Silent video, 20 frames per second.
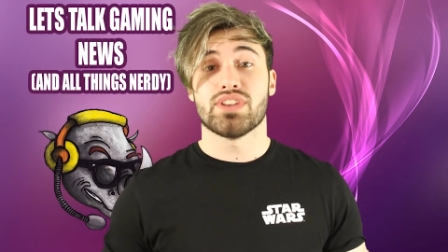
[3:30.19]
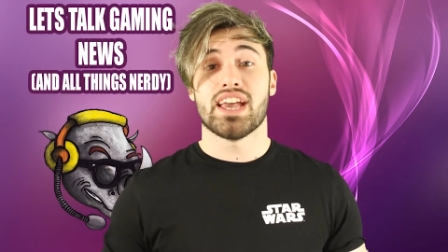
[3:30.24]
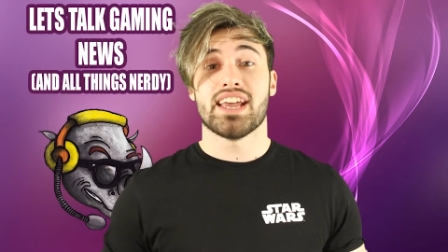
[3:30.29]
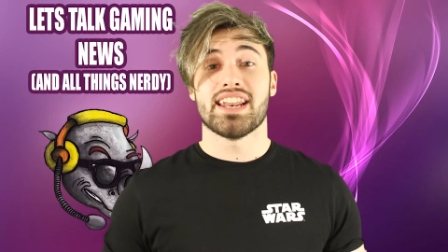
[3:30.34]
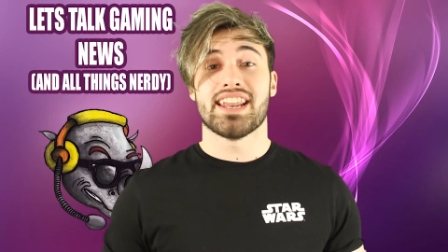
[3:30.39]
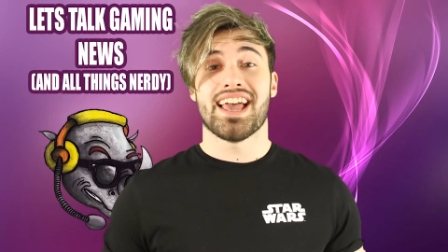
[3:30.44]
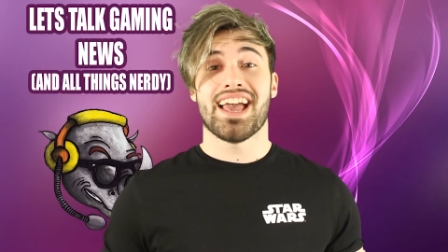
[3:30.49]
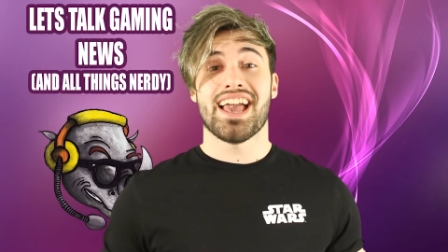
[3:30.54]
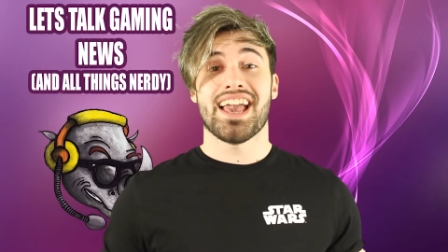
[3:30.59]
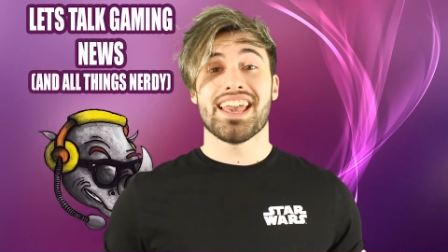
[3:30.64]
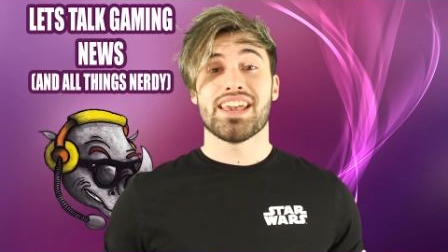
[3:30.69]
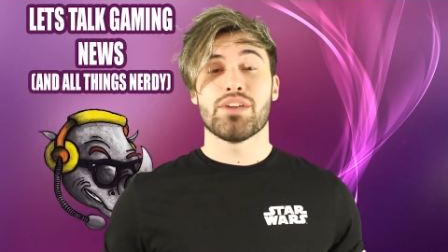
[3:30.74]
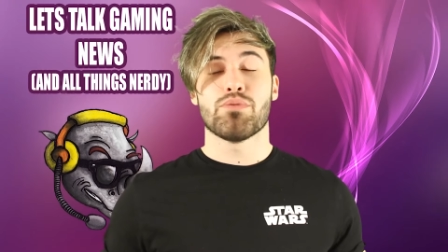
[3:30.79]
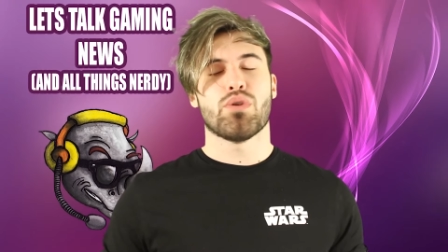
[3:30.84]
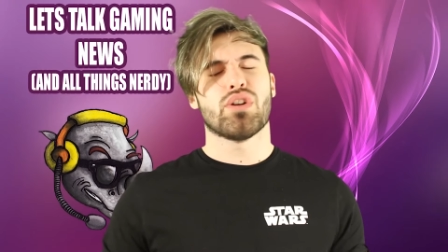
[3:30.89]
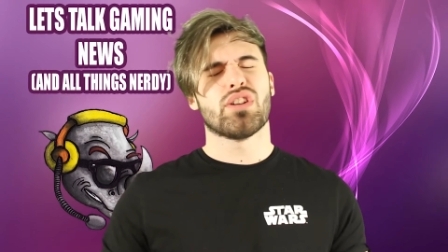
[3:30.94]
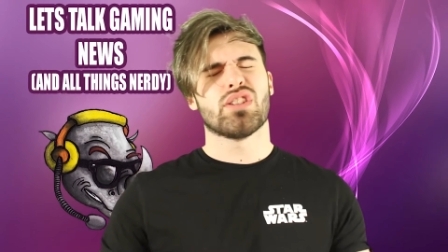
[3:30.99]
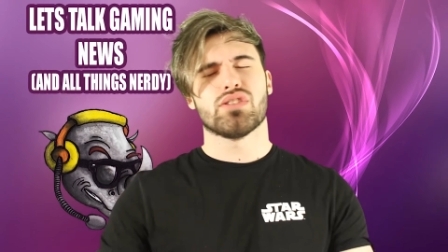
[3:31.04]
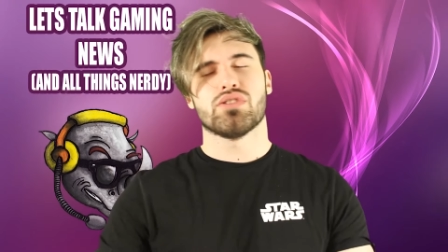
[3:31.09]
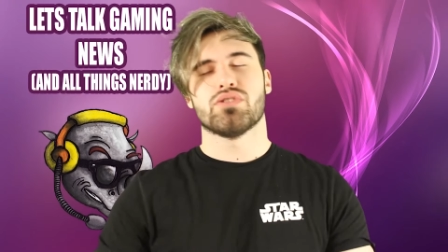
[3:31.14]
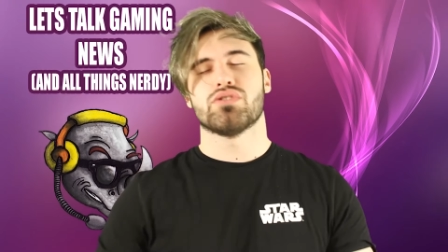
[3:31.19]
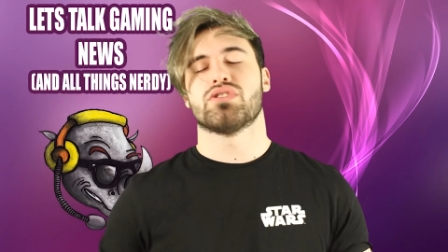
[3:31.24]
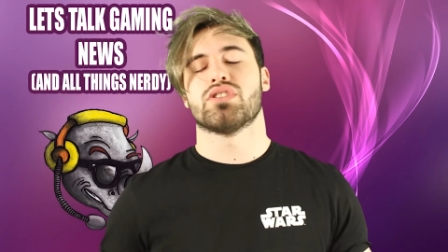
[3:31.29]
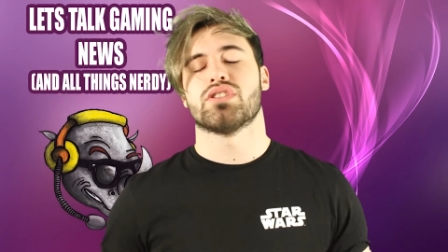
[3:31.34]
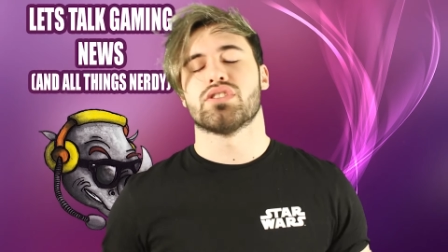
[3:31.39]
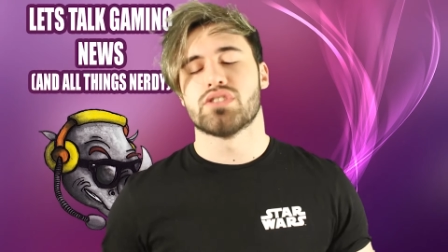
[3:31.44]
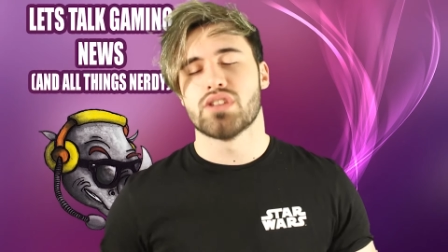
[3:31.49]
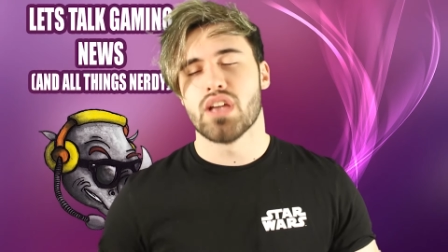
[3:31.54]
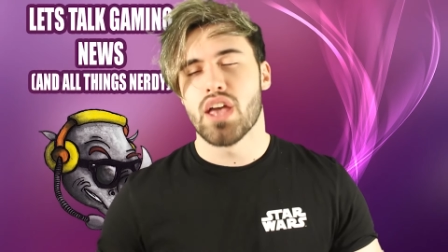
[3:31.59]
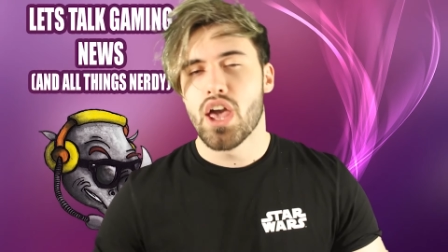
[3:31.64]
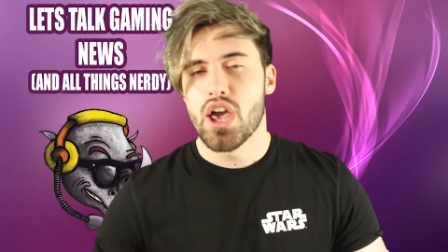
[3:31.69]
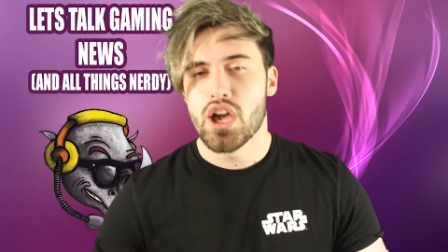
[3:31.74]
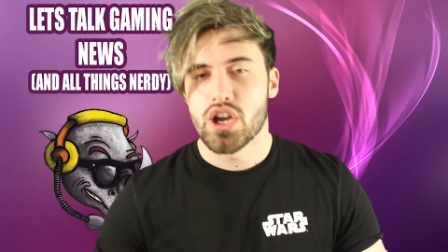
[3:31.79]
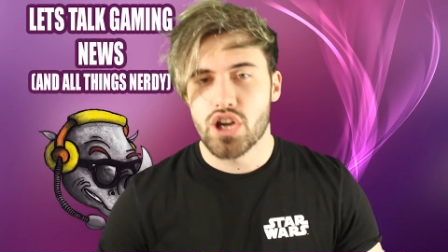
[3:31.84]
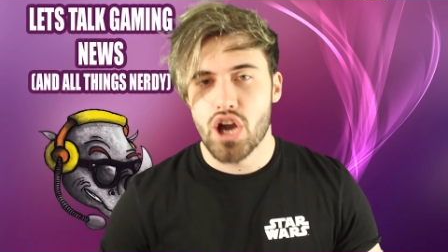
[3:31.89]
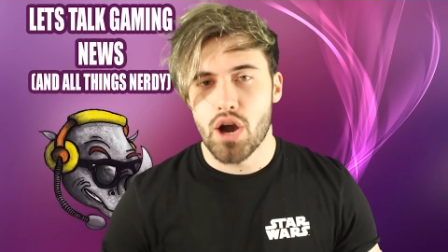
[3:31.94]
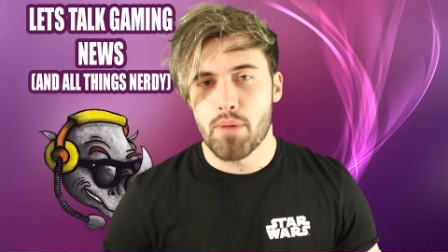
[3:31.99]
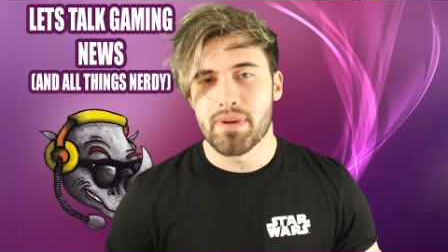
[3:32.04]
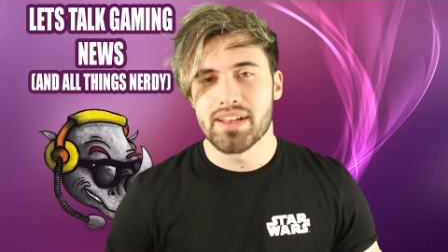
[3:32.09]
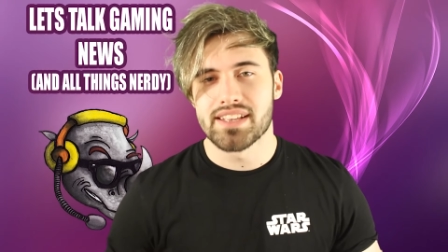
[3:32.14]
And hey, why don't you just
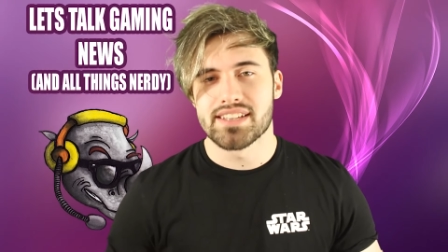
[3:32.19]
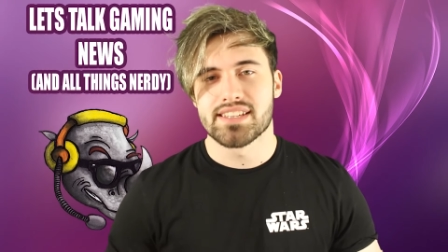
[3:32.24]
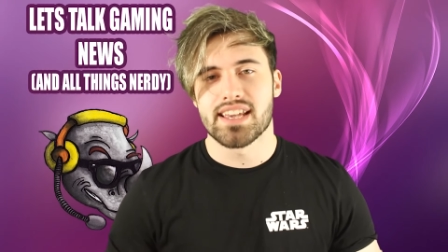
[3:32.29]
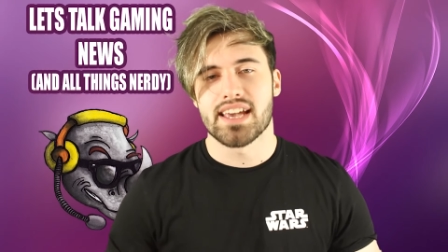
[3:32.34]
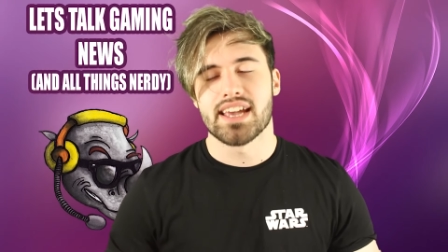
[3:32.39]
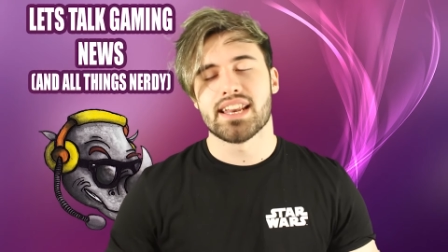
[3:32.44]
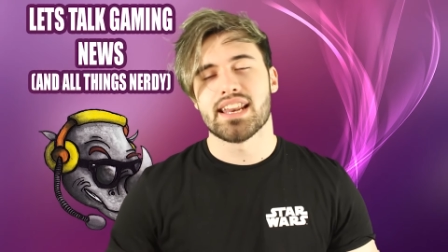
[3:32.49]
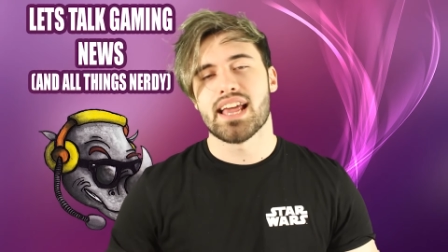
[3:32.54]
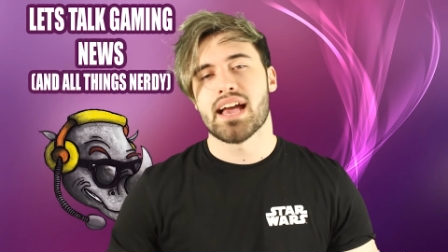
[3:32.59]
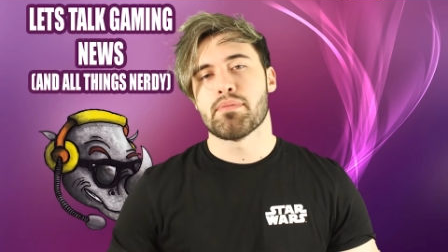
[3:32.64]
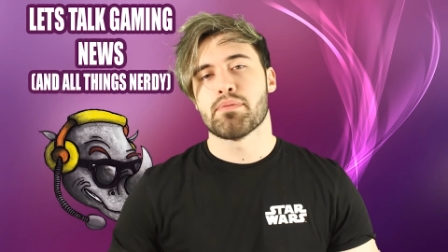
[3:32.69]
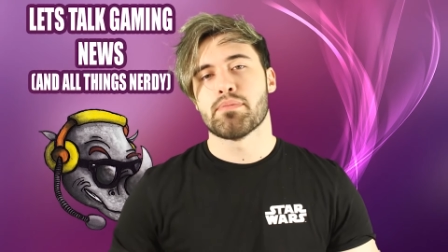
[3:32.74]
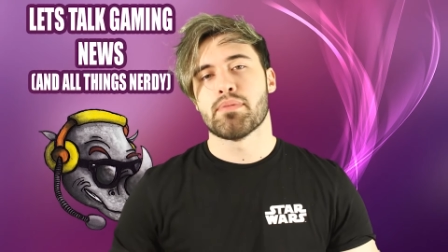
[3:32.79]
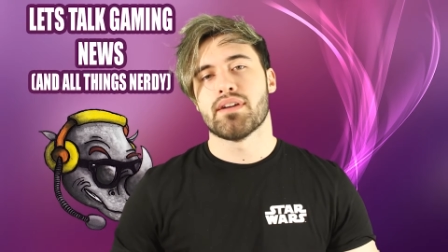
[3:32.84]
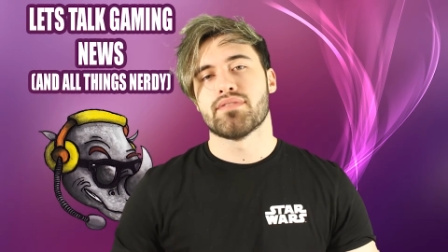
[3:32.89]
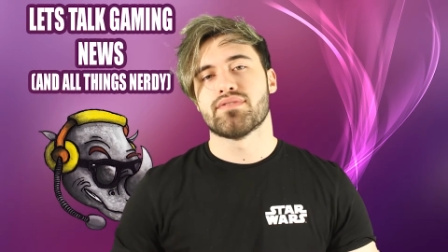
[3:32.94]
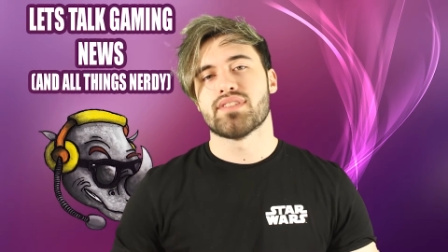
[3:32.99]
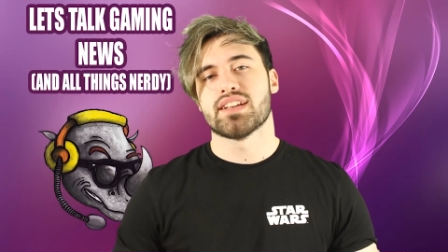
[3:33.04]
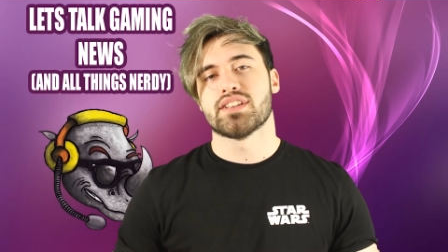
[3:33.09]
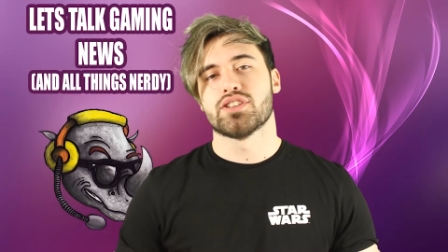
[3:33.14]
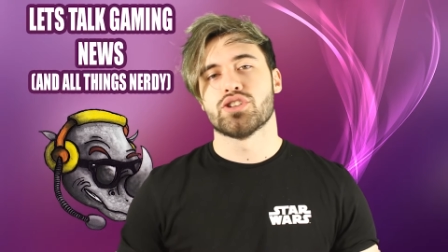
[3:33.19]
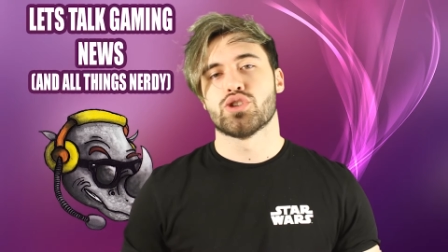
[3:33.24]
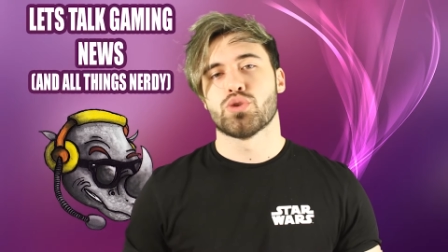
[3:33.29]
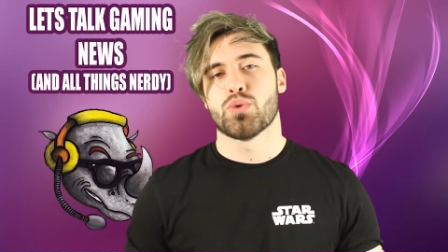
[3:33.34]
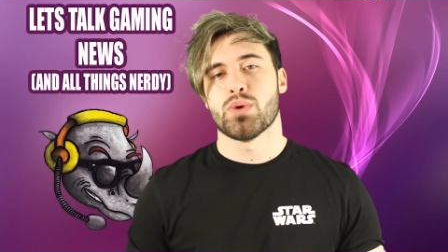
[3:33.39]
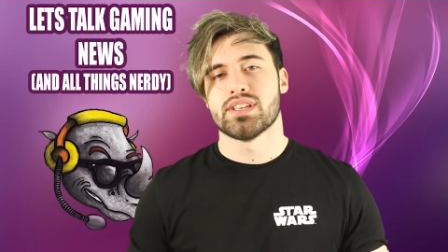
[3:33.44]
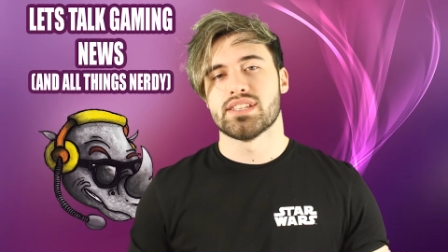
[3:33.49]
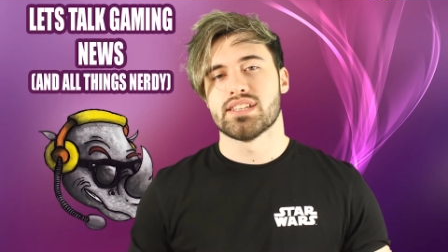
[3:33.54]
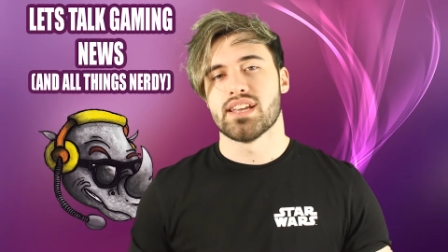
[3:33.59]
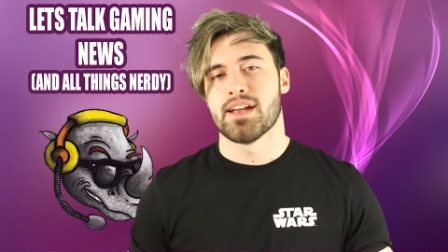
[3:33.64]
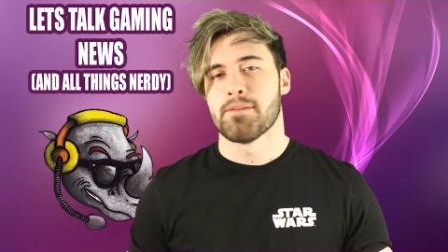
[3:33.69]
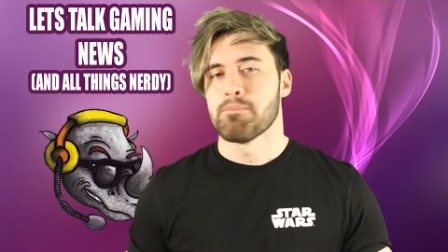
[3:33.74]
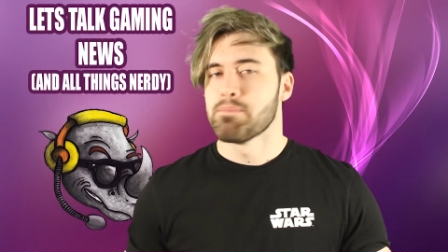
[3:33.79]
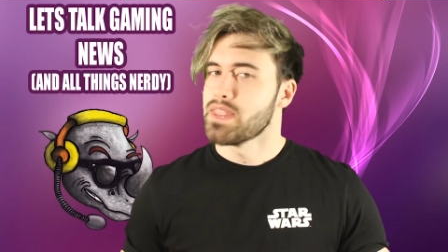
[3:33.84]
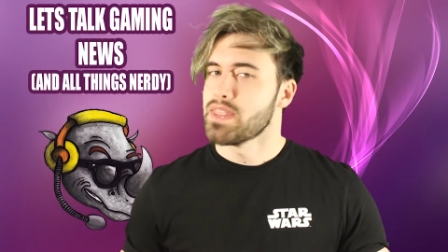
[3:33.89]
comment saying happy birthday to Twitter?